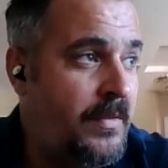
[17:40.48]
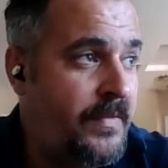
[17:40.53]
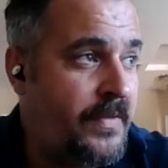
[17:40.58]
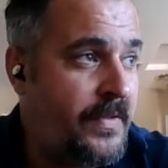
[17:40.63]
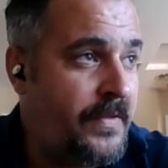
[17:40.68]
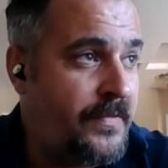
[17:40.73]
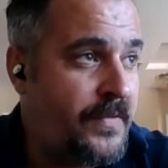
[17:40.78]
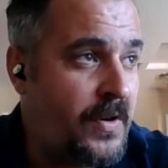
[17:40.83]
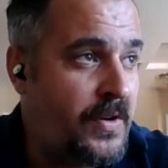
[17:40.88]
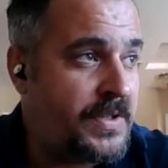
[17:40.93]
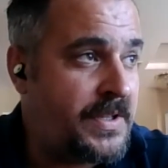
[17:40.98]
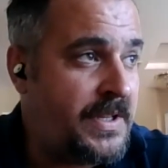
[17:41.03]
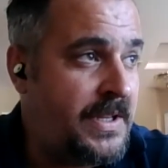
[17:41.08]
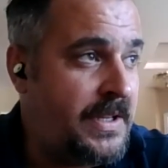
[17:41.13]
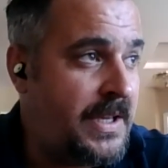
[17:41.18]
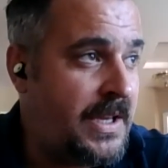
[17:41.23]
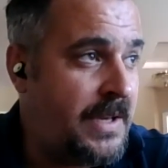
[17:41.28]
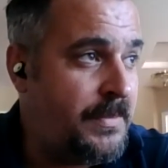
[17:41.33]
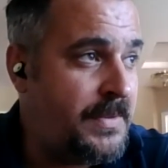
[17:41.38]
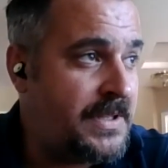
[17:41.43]
the varsity
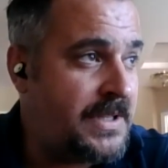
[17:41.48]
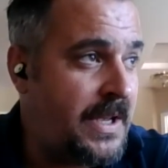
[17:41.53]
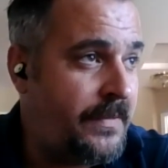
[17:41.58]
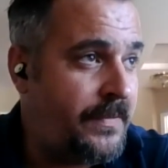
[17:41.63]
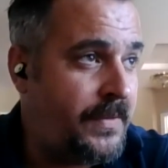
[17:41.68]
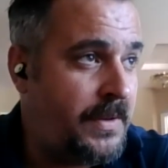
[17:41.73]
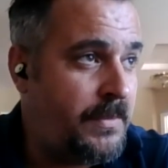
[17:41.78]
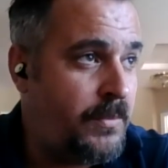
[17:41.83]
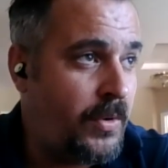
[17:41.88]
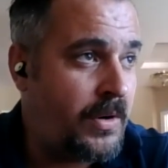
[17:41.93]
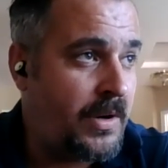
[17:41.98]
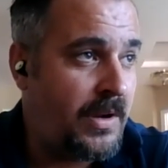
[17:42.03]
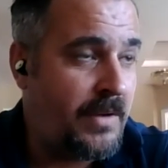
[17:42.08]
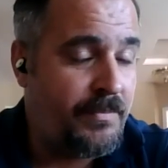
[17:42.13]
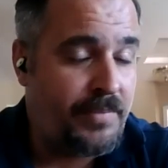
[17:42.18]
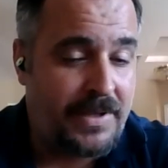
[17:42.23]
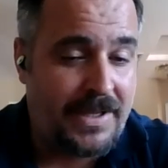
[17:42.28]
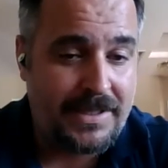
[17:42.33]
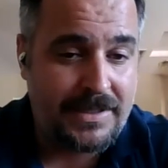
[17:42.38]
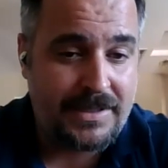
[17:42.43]
game is definitely more
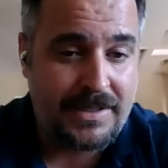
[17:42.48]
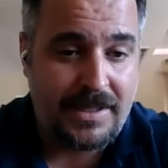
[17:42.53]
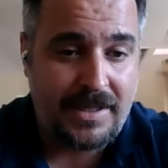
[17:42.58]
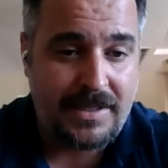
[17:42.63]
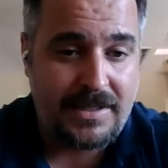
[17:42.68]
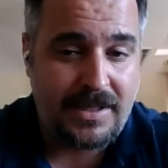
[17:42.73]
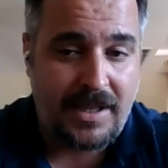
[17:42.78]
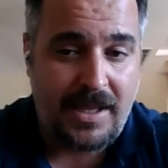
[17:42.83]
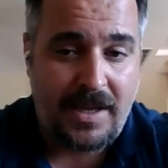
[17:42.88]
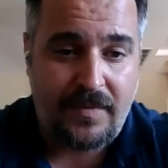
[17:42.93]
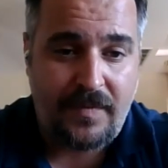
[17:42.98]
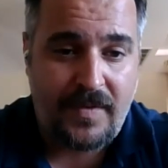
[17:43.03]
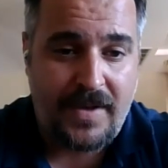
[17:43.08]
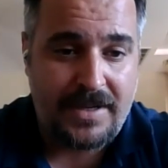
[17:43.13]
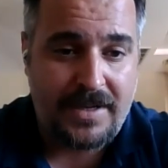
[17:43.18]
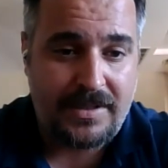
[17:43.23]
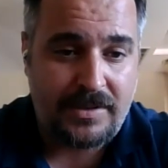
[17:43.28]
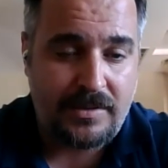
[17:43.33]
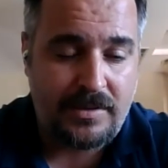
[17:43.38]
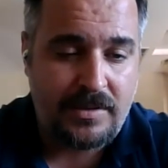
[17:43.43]
complex and it's a lot
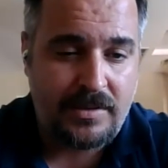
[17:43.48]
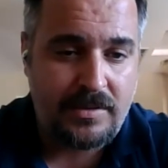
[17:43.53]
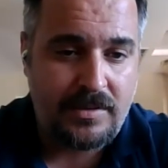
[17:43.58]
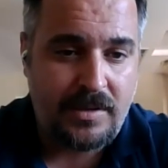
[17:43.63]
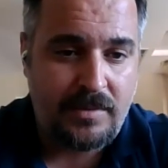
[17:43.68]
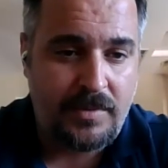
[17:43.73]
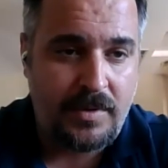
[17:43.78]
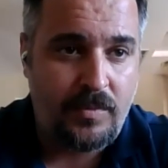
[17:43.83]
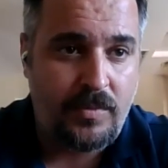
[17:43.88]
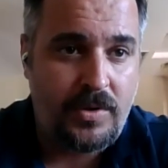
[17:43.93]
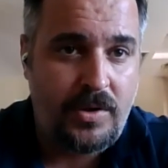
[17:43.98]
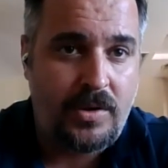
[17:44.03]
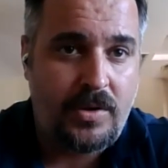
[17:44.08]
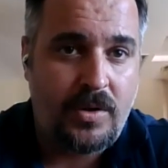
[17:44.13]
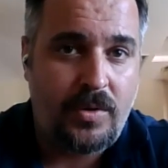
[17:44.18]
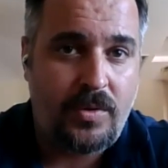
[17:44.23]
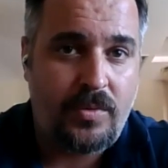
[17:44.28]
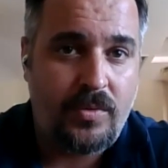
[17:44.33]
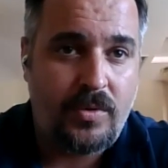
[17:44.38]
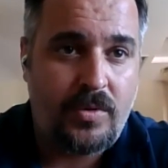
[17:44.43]
faster. I mean, when you
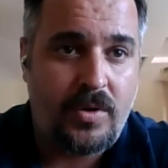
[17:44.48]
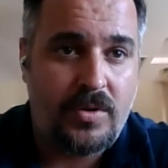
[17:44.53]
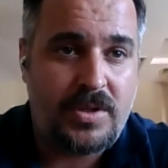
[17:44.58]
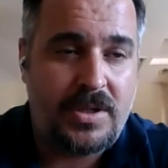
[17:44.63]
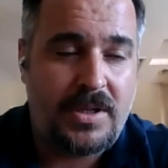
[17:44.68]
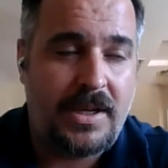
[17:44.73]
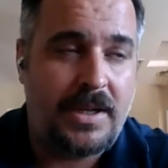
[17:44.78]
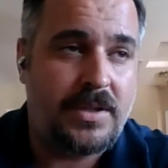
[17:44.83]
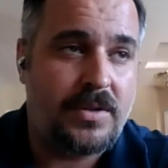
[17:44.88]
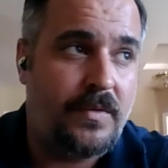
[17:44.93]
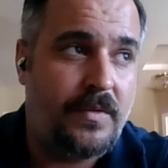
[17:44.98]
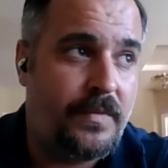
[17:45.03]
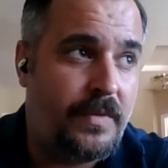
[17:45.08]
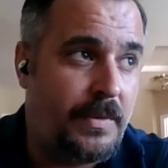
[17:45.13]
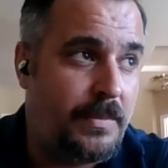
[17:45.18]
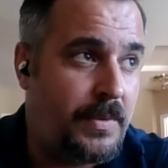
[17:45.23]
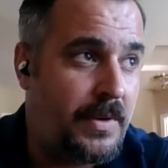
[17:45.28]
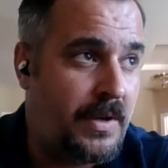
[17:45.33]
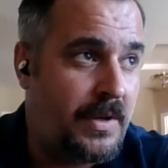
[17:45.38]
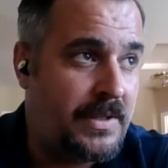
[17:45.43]
go through coaching high school
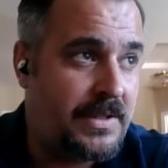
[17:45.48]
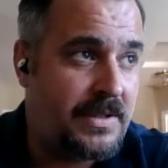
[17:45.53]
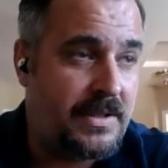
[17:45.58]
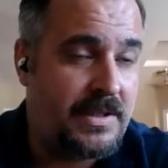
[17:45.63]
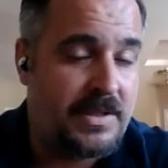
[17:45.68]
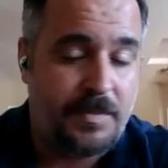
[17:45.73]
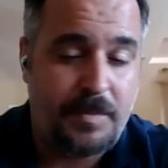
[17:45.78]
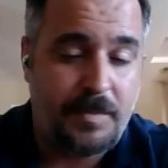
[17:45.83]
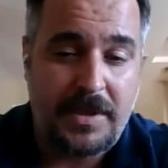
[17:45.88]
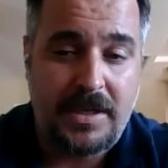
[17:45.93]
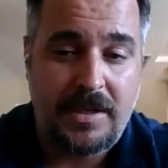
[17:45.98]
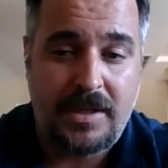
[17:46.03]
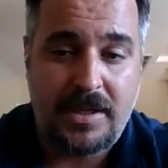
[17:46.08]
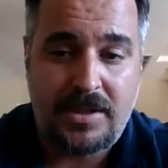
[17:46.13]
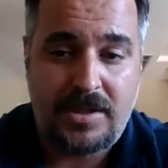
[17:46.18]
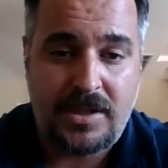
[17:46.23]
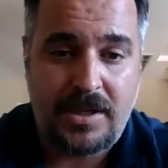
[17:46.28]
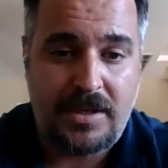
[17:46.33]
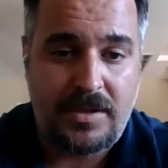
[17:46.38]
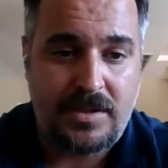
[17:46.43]
football, it's the speed
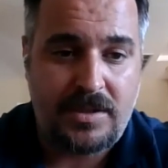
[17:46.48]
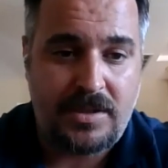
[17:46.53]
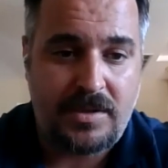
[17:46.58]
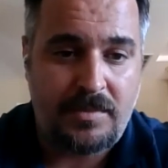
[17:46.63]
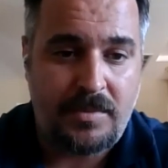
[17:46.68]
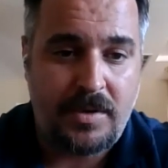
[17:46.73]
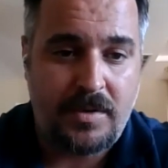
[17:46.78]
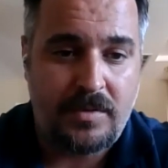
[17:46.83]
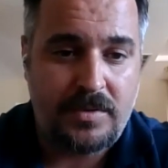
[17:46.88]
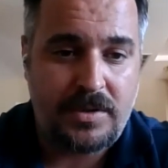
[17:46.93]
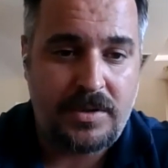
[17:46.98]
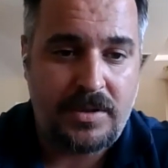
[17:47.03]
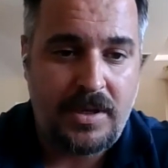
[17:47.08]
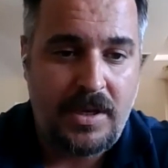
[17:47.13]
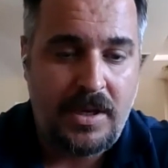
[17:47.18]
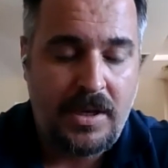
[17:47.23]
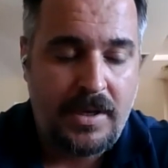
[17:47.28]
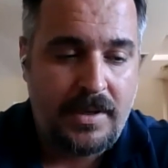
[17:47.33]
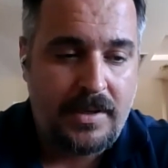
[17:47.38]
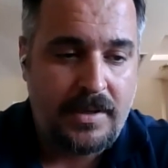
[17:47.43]
that changes the most.
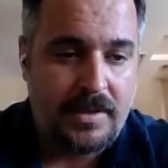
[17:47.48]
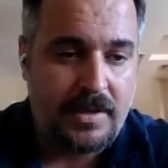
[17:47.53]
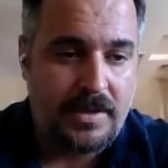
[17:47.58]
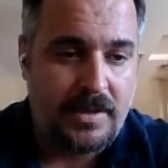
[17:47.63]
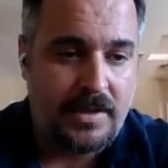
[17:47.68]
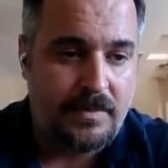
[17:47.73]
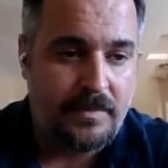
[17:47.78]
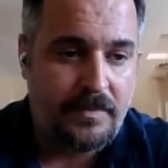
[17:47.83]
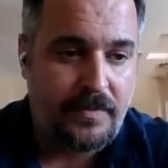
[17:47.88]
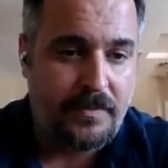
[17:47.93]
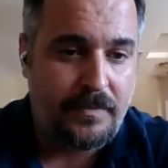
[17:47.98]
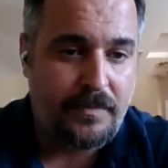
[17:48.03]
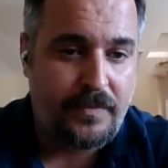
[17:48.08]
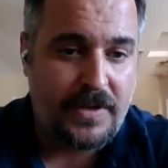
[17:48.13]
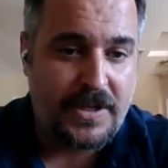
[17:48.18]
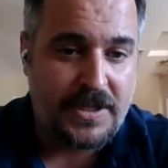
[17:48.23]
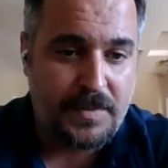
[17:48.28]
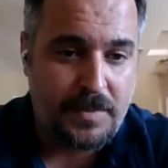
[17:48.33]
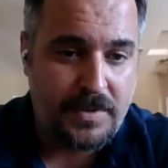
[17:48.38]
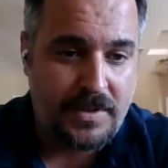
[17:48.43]
From
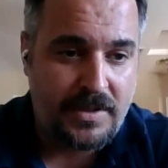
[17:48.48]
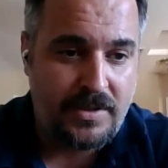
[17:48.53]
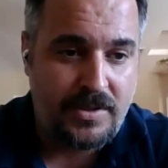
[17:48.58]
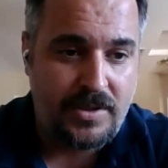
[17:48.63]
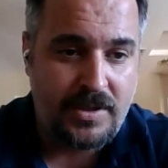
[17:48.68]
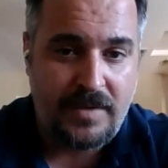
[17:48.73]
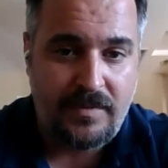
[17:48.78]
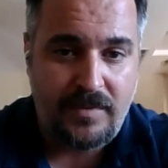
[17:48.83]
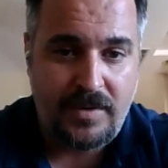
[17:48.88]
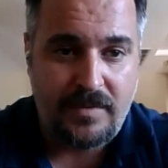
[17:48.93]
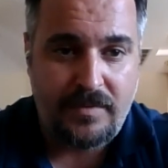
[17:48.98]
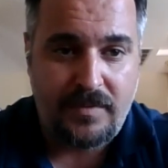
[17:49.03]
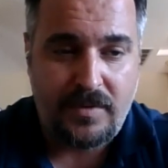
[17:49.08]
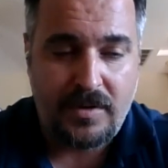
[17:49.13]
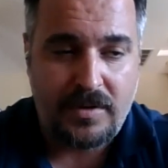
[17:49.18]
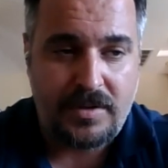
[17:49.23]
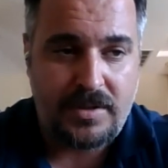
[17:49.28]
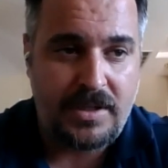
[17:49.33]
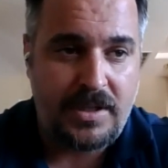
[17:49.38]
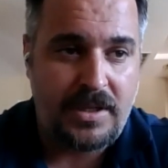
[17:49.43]
freshman to JV to
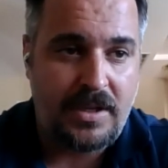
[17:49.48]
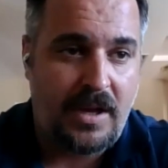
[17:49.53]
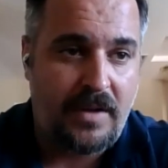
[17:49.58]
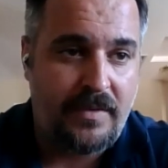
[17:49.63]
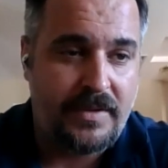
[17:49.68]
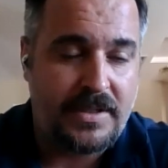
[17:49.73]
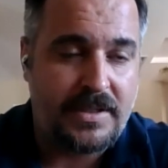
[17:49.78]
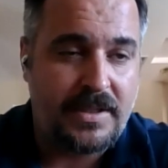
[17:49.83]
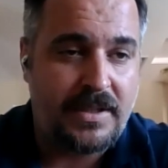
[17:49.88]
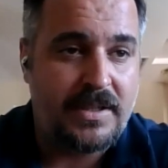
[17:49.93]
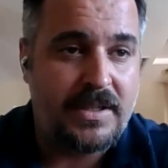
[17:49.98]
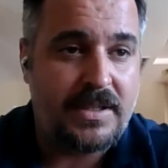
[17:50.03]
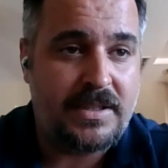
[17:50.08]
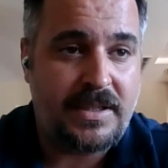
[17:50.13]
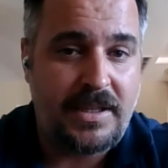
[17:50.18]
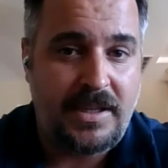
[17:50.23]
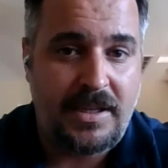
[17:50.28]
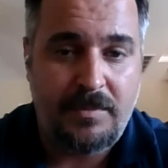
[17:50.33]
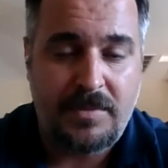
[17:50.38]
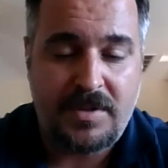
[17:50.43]
varsity, obviously the
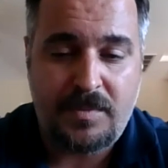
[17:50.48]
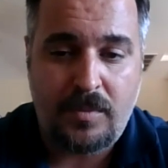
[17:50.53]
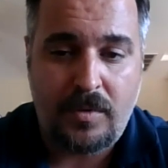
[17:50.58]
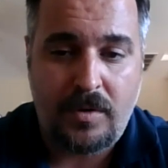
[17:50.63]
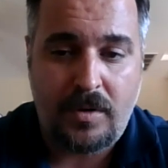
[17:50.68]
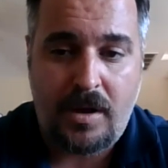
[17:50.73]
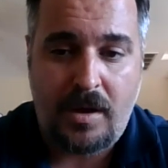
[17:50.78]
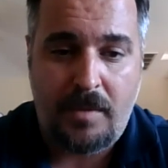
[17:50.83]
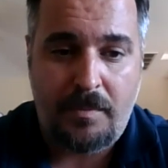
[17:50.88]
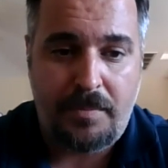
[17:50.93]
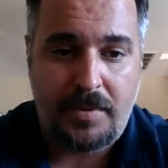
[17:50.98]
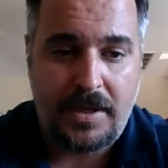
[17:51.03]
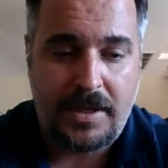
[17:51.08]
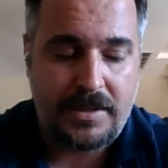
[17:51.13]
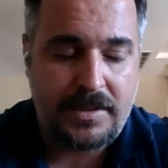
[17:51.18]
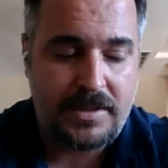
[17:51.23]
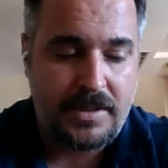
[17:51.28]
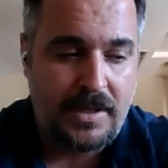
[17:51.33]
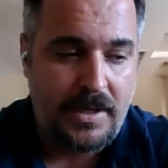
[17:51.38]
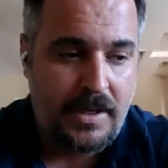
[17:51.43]
scheme is more
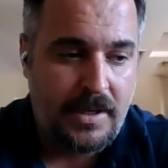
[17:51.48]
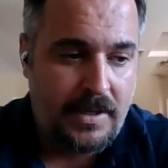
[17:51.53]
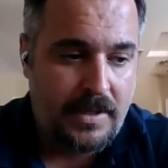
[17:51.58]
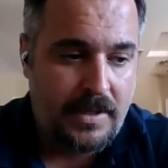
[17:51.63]
complex.